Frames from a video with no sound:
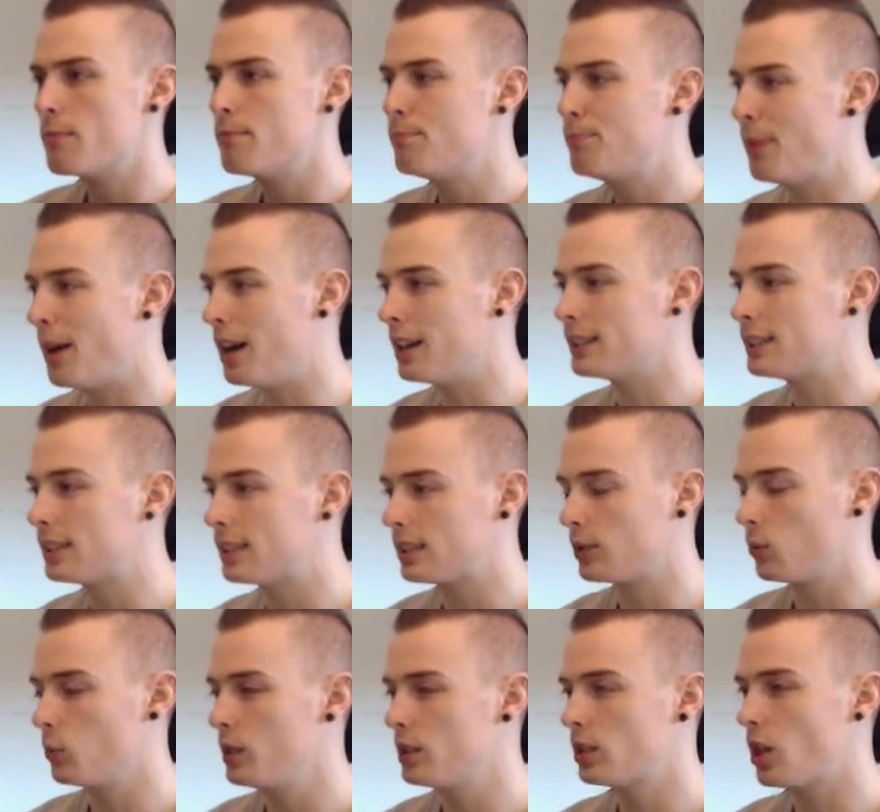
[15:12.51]
But
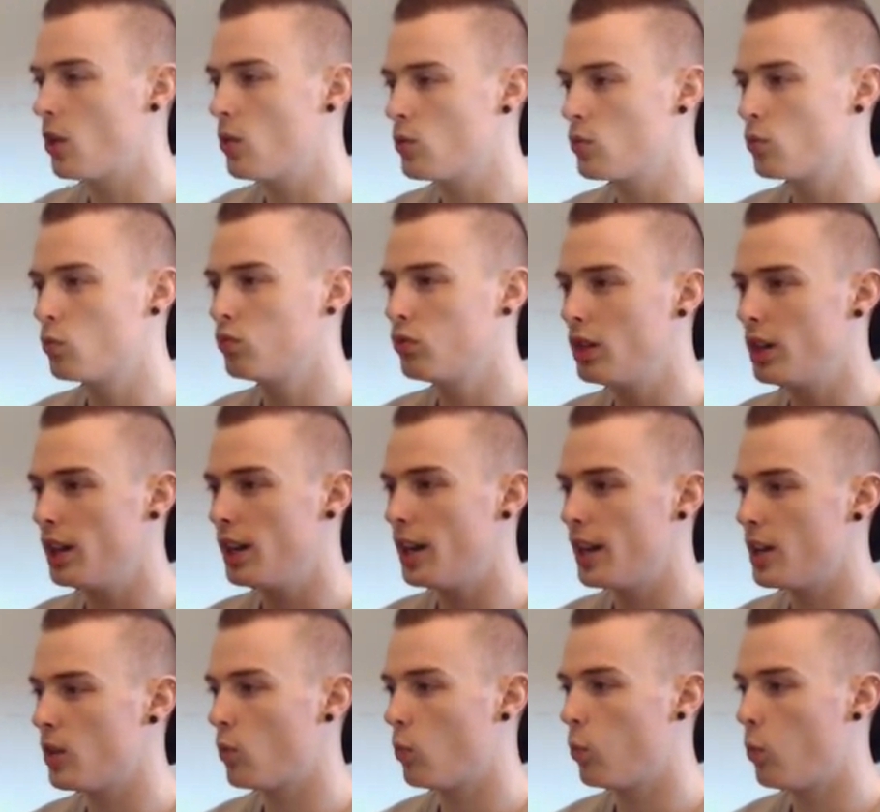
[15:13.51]
we don't
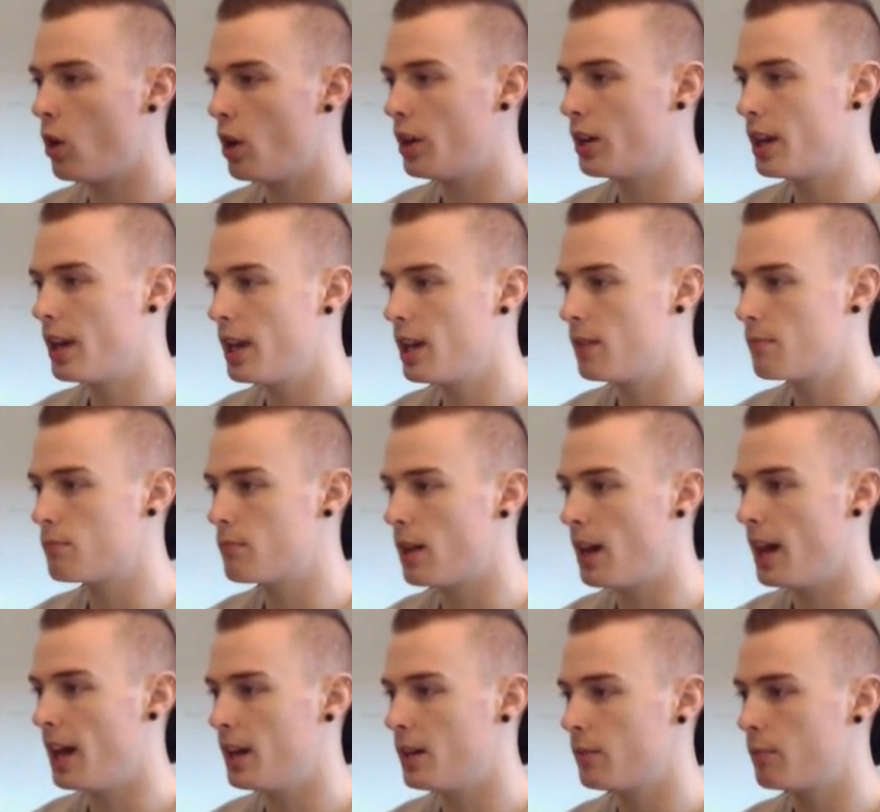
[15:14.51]
really want him
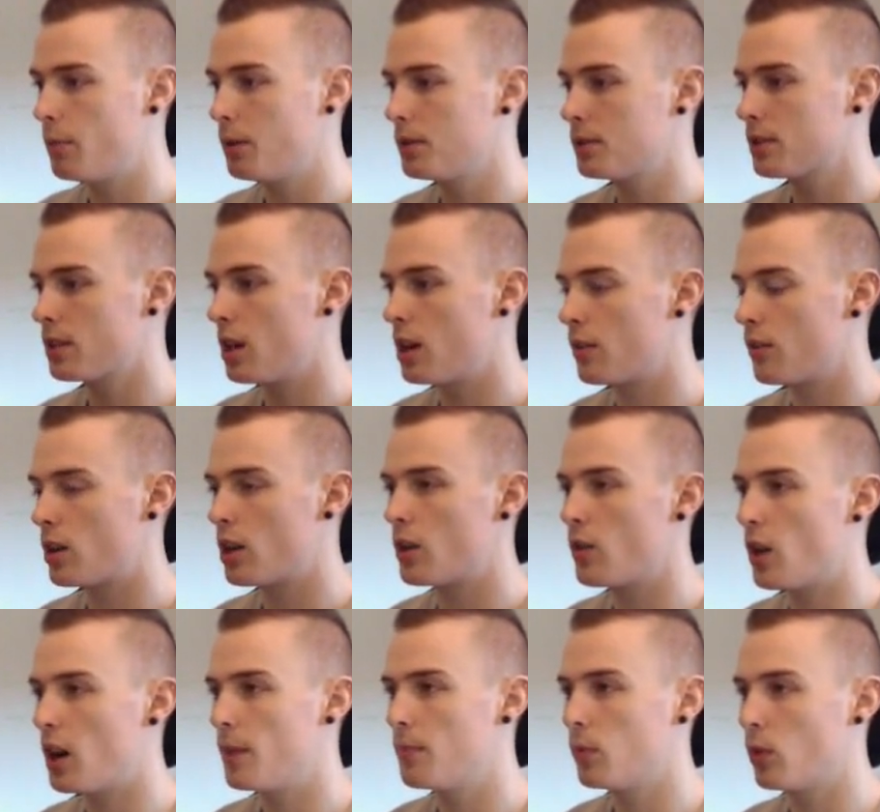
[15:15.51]
and Pizarro
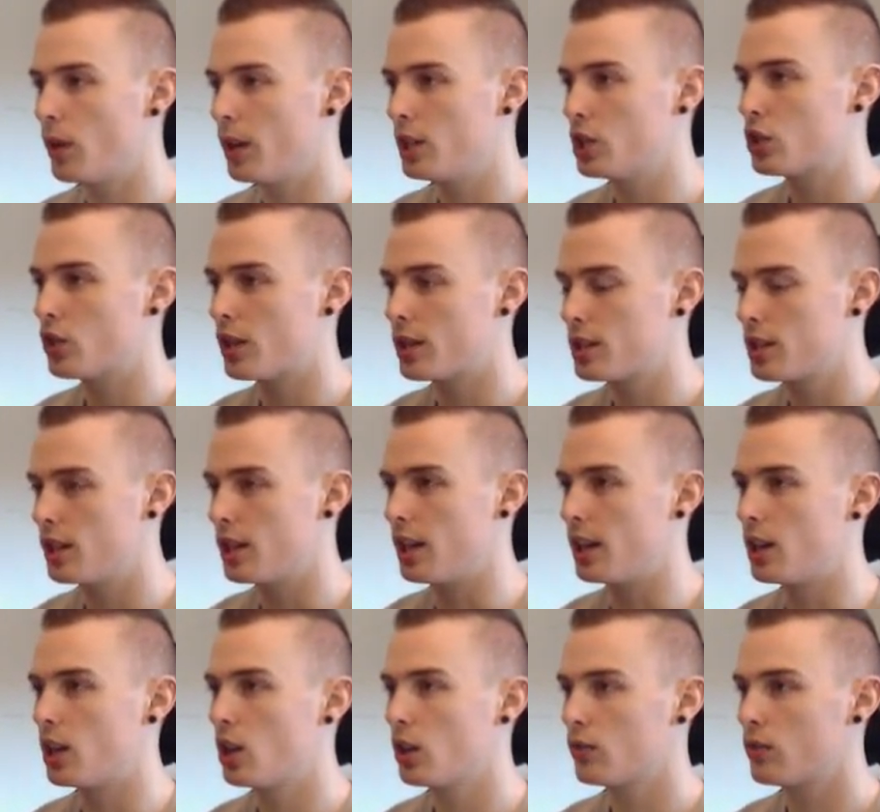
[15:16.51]
I'm not interested
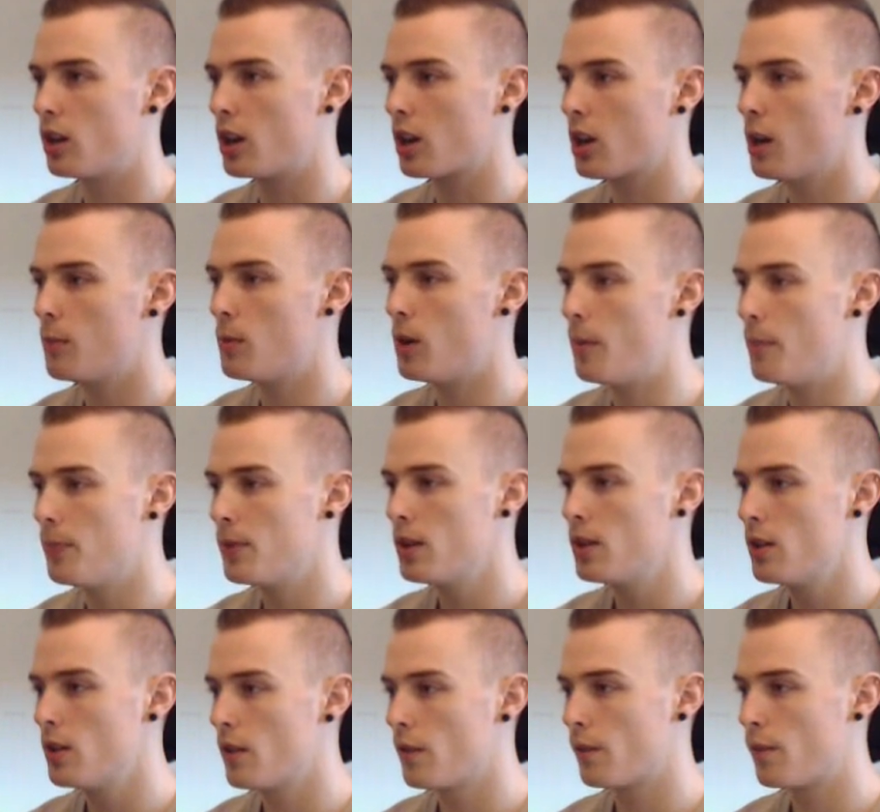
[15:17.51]
in. Right, come on.
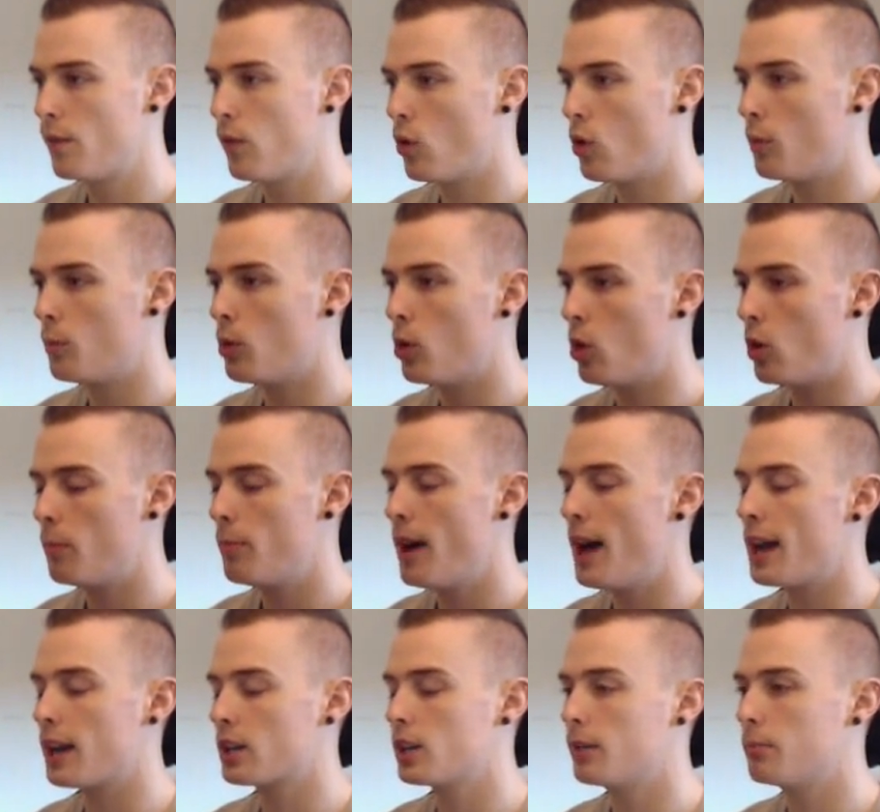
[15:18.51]
Four more.
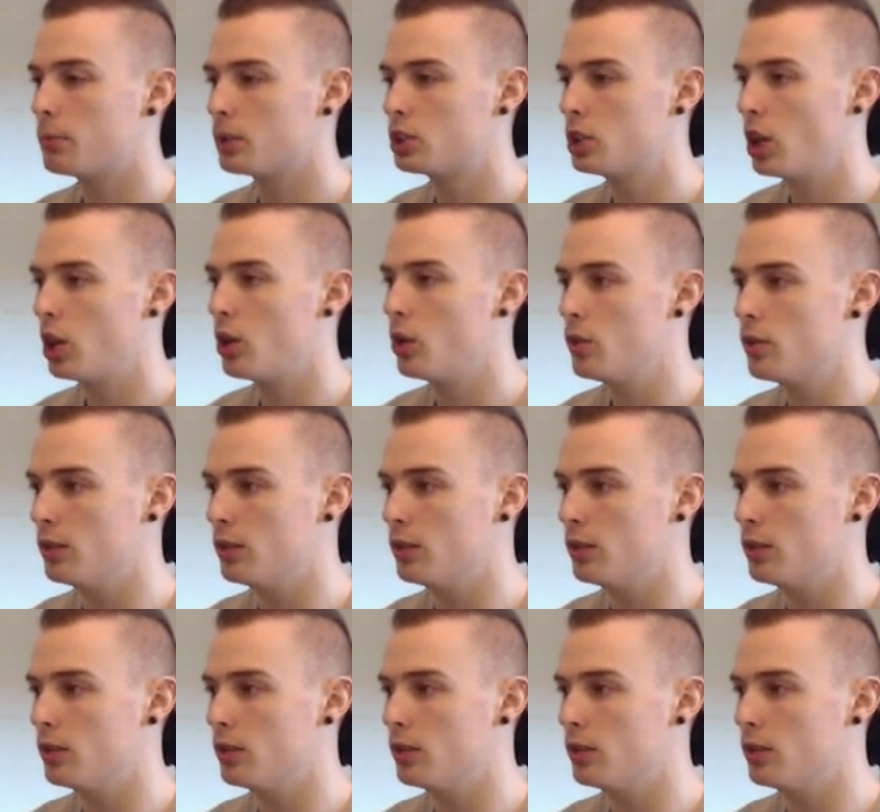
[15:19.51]
Pack number two.